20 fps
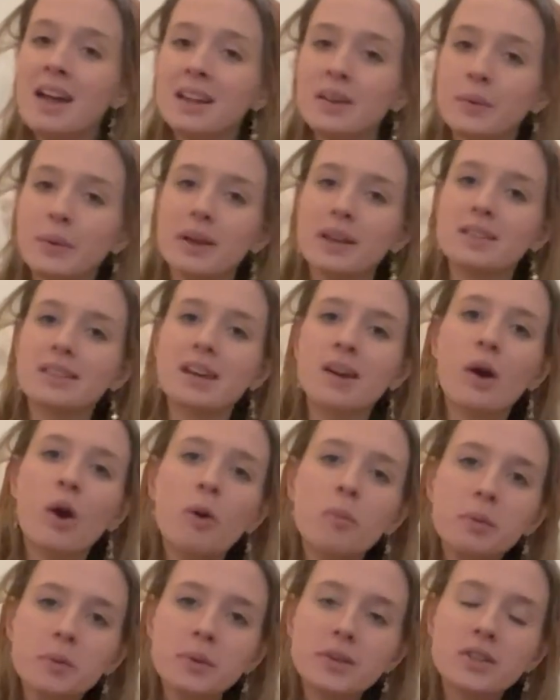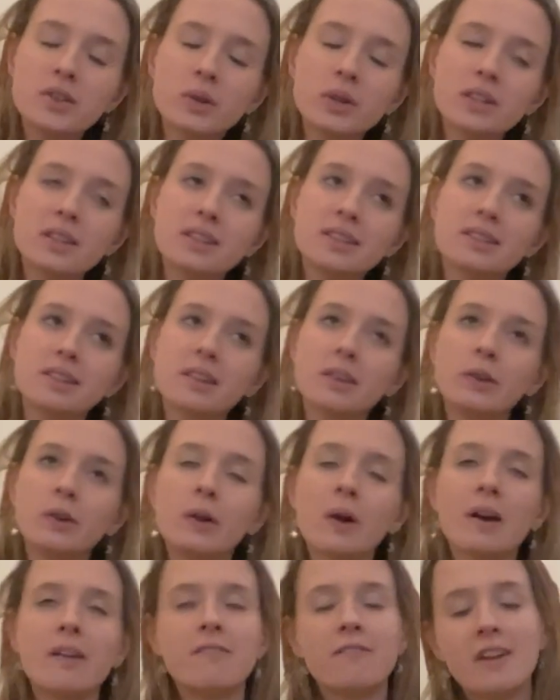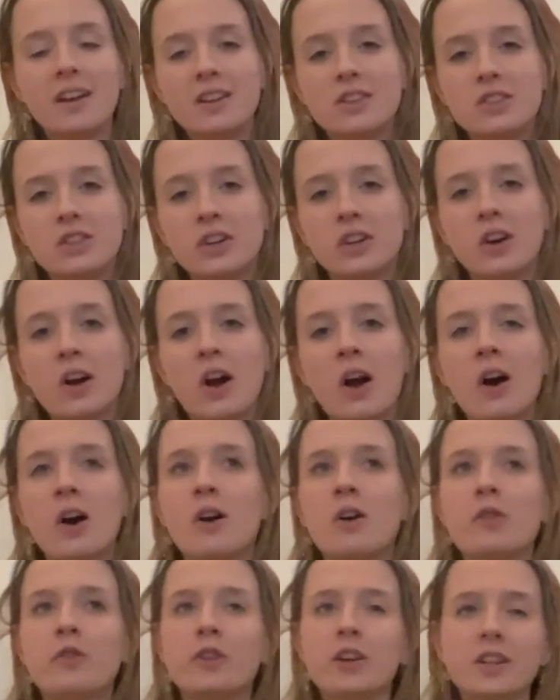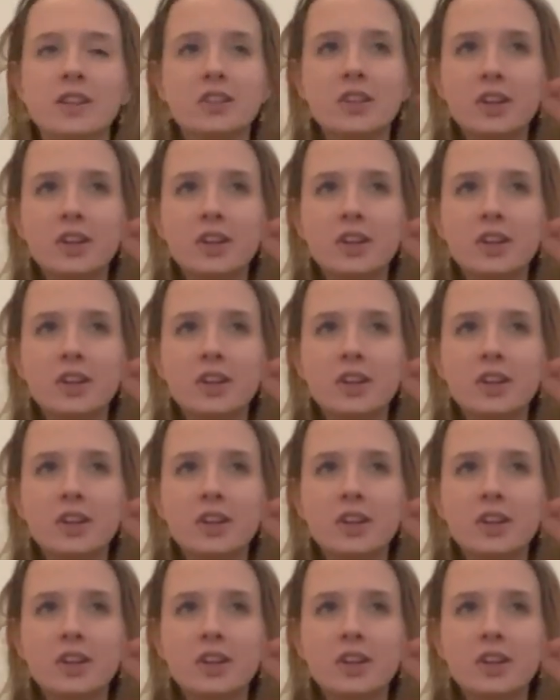Anyways, I hope you enjoyed this little adventure of